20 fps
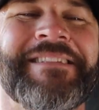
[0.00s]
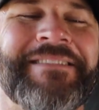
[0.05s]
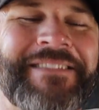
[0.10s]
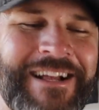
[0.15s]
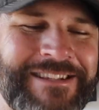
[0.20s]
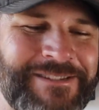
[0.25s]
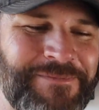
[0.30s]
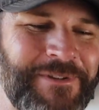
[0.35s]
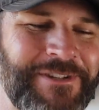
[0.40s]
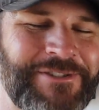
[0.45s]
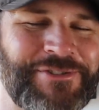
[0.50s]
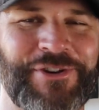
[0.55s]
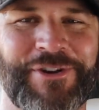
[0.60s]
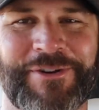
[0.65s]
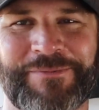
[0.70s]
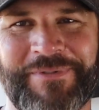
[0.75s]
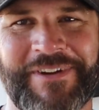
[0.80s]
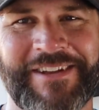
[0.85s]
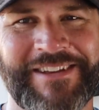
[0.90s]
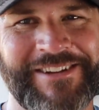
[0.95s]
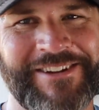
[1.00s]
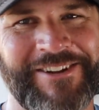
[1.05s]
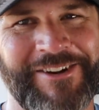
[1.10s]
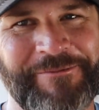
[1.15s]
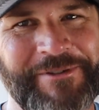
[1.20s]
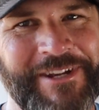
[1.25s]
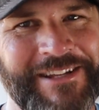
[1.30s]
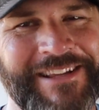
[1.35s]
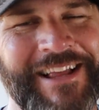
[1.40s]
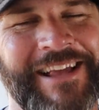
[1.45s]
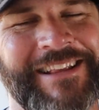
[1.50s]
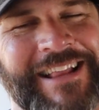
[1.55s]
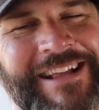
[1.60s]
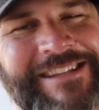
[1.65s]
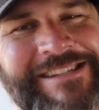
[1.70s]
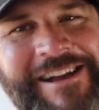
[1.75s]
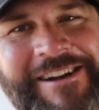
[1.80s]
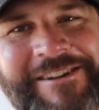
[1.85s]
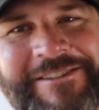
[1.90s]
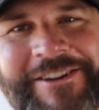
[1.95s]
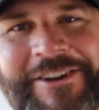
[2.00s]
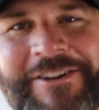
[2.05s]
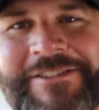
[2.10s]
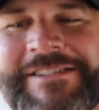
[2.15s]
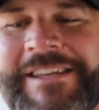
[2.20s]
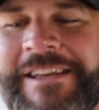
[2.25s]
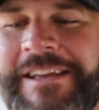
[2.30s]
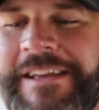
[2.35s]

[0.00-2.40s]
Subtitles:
Not to be a jerk, but you know what I mean, like that's how it goes.